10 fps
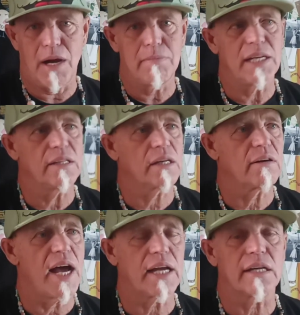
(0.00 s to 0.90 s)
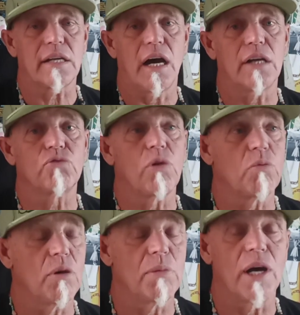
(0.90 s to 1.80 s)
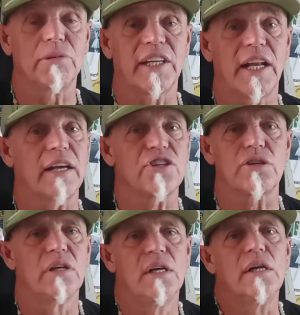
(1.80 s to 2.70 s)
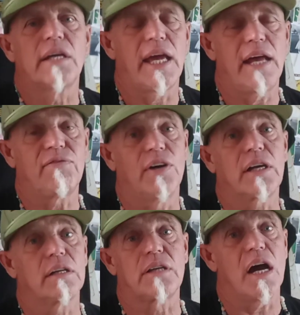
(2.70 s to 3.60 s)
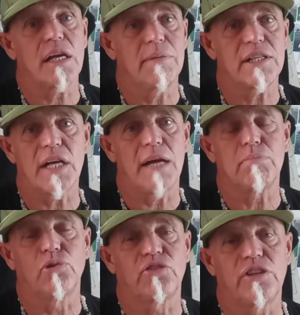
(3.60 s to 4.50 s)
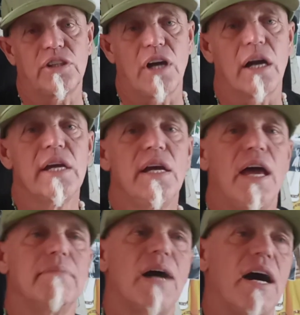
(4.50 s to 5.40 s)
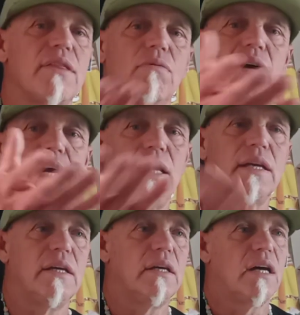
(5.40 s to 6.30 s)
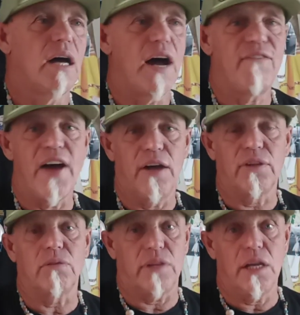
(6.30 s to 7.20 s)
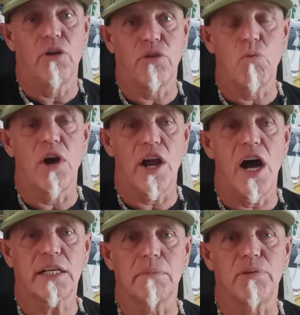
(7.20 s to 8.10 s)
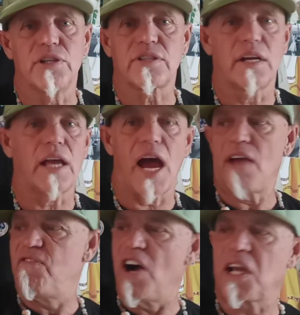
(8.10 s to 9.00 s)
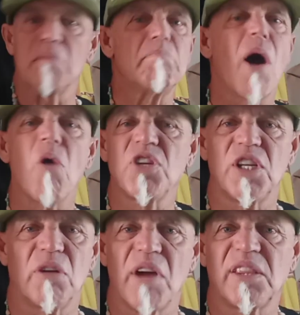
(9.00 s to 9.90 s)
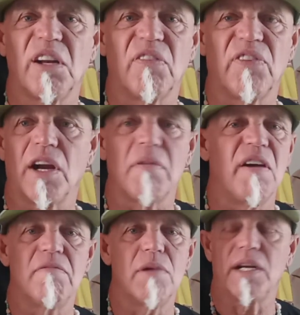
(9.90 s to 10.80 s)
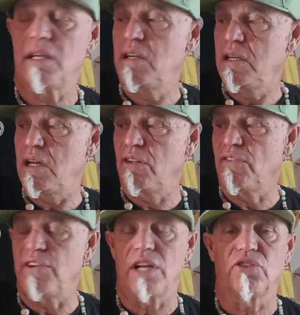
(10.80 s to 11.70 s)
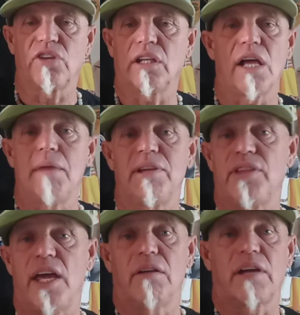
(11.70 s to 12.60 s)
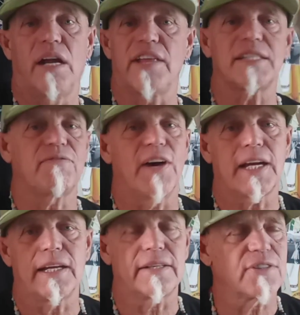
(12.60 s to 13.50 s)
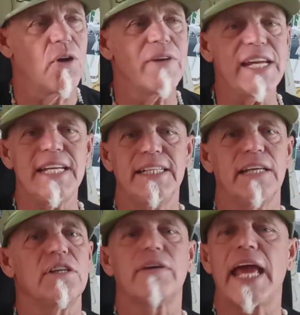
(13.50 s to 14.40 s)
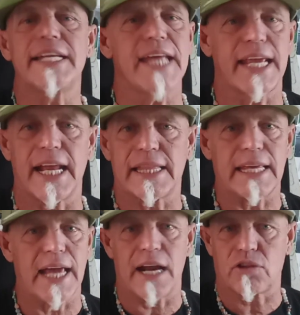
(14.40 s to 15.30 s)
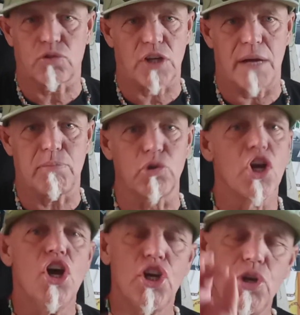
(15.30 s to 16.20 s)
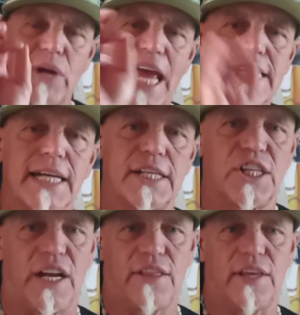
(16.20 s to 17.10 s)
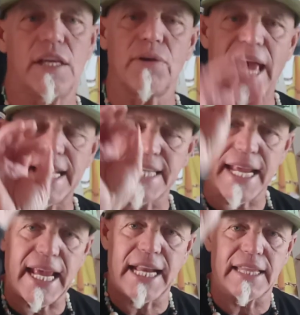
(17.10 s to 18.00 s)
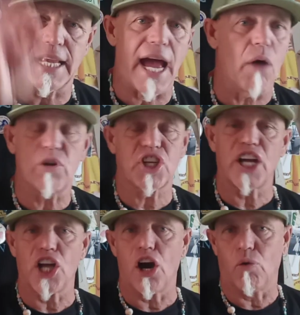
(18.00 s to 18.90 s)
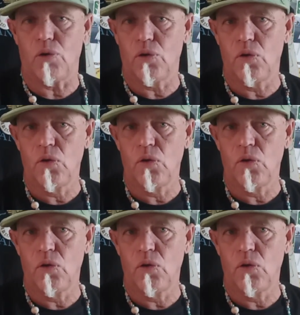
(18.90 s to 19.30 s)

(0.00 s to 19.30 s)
I mean, the crack of dawn is when we'll be able to get out because you can't fucking document tide pools in the dark. And by the way, I found the you know the one octopus and a guy fucking poaching it right there in front of everybody. You know, the video's online, but they don't care. That's fucking so illegal. You can't take anything out of those tide pools. You can't touch anything. You can't take anything out, which I don't.